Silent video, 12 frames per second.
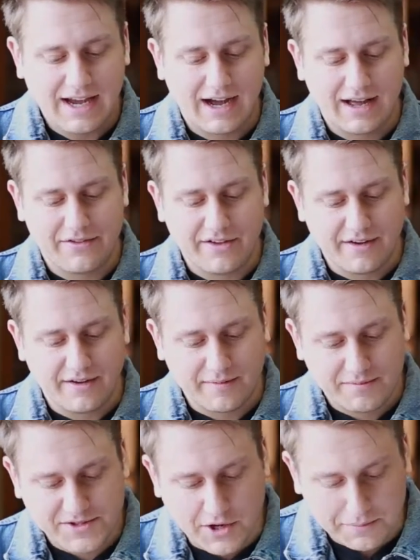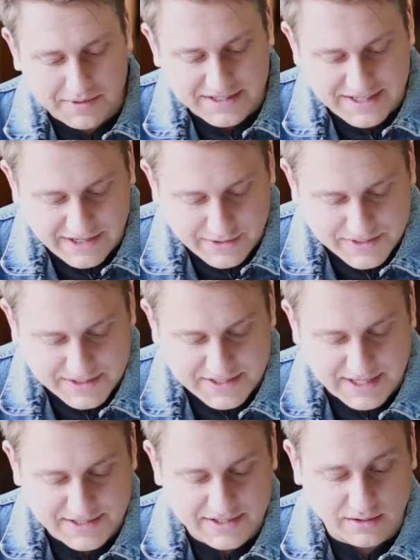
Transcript: The psalm continues and says,